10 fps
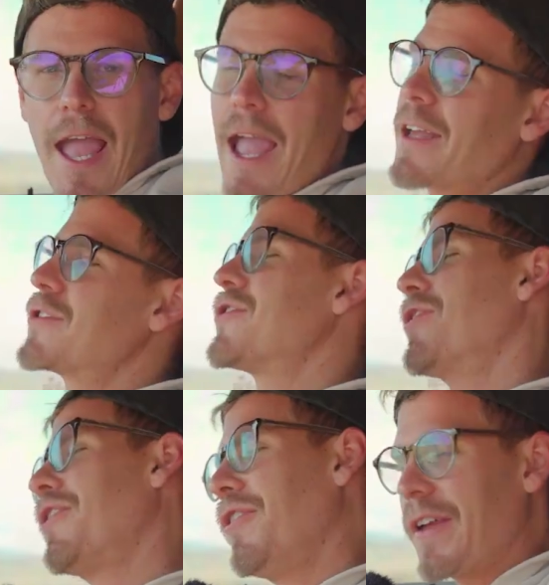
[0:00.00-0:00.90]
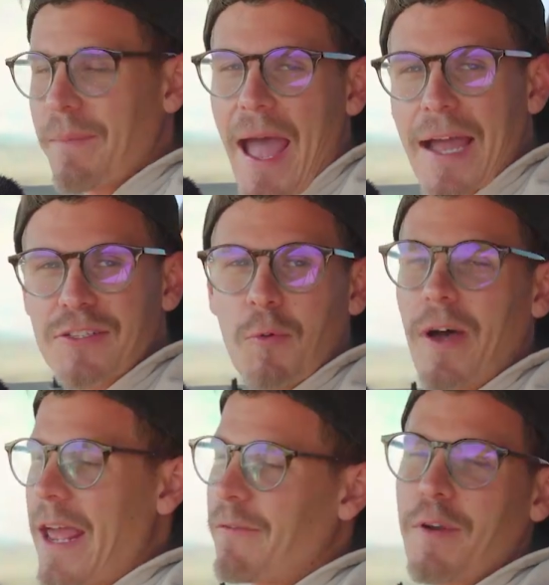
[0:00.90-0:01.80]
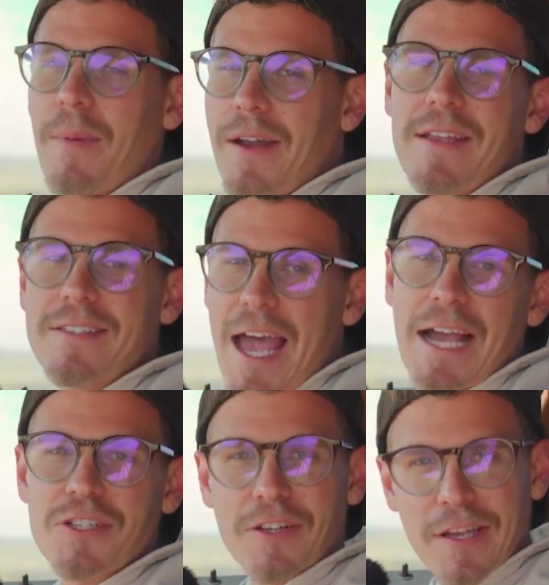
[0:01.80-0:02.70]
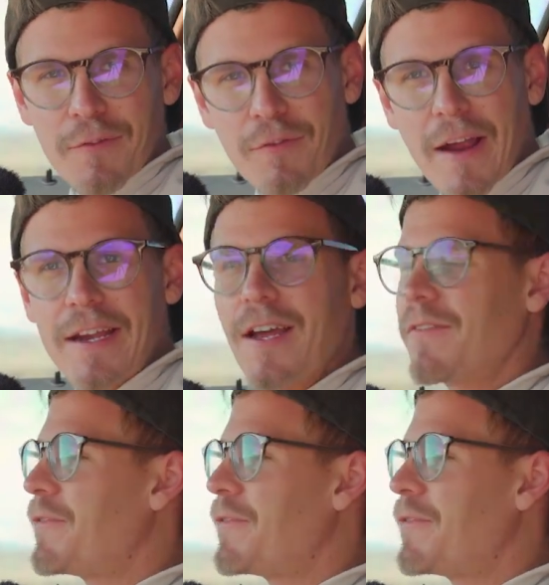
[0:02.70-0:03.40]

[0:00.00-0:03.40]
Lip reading: And circling back to what everybody is actually afraid of,